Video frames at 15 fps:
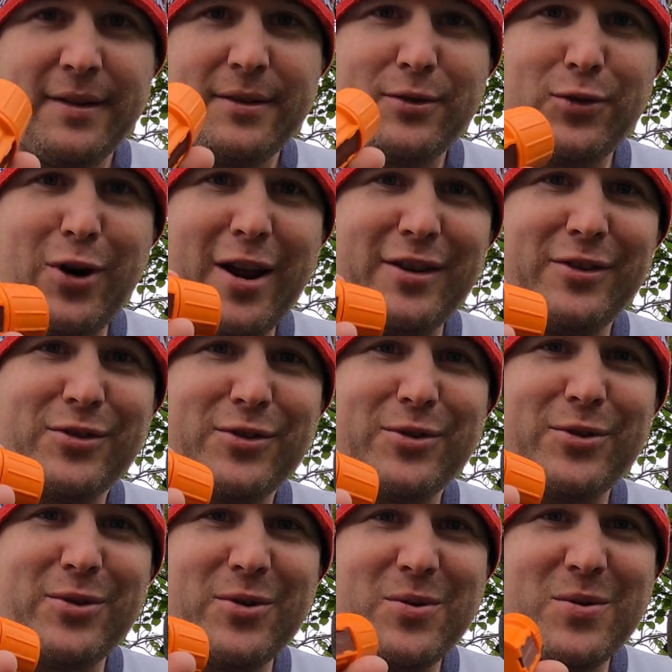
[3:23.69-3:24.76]
tried and
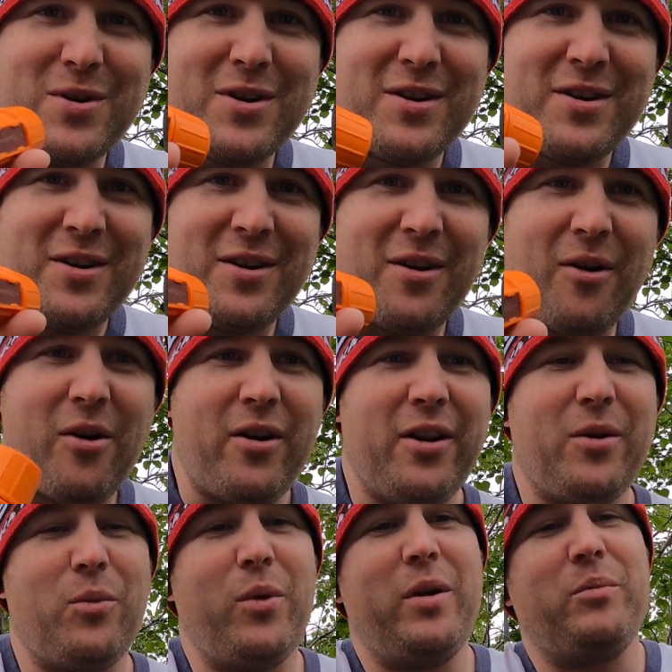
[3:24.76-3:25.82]
true
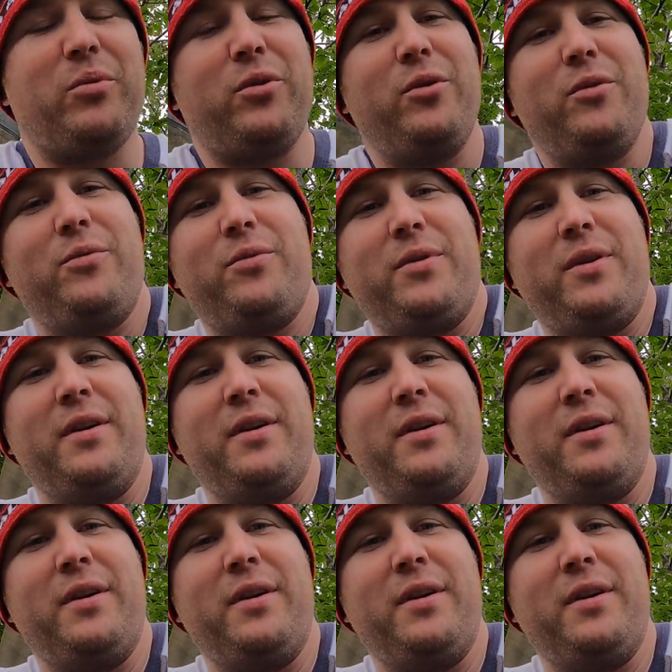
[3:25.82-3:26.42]
Arctic windproof